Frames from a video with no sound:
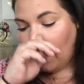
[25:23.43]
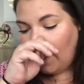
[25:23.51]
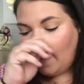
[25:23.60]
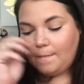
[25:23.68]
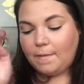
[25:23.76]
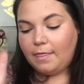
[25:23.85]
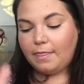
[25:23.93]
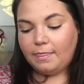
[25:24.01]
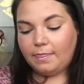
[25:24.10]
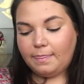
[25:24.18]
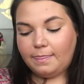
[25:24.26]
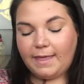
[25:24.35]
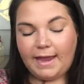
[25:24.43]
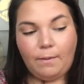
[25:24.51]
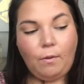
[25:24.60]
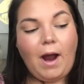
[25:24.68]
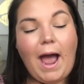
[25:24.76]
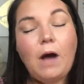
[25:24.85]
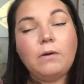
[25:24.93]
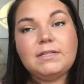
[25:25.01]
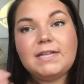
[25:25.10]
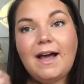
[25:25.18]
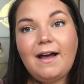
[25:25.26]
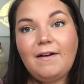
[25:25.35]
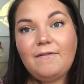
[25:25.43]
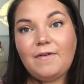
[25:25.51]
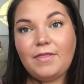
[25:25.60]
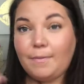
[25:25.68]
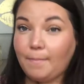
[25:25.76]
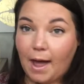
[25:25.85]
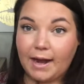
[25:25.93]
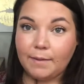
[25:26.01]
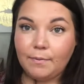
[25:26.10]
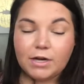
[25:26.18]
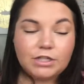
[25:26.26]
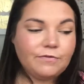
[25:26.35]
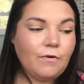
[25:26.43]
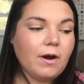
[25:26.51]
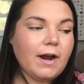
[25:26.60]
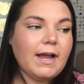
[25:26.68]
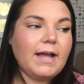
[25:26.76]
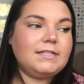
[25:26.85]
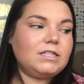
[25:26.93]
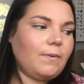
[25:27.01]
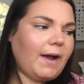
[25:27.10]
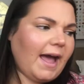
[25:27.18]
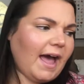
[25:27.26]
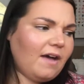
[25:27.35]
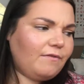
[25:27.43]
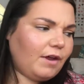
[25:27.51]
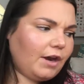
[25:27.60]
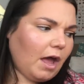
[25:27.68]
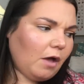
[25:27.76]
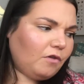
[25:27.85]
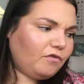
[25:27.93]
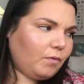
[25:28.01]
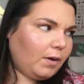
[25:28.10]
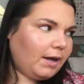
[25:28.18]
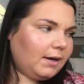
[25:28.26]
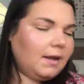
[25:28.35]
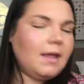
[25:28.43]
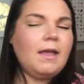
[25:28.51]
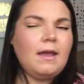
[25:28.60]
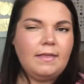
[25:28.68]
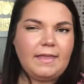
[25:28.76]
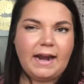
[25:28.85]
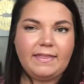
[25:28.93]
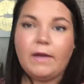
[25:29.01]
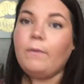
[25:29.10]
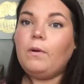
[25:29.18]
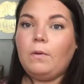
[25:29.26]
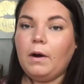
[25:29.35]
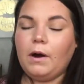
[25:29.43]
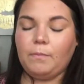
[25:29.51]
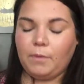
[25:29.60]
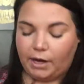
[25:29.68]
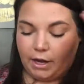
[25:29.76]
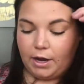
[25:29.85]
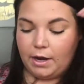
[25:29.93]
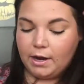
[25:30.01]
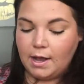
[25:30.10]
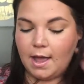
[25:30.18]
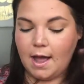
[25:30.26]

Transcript: Um, they were out of the body brush for it, and so I have an e l f one that I think will work pretty good.